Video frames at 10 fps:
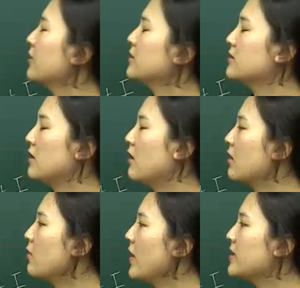is
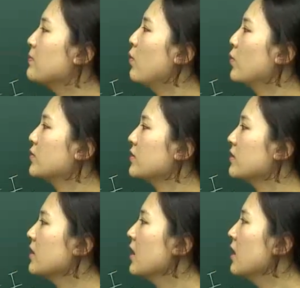quite
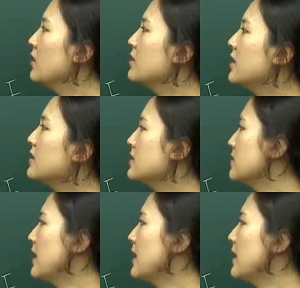important. This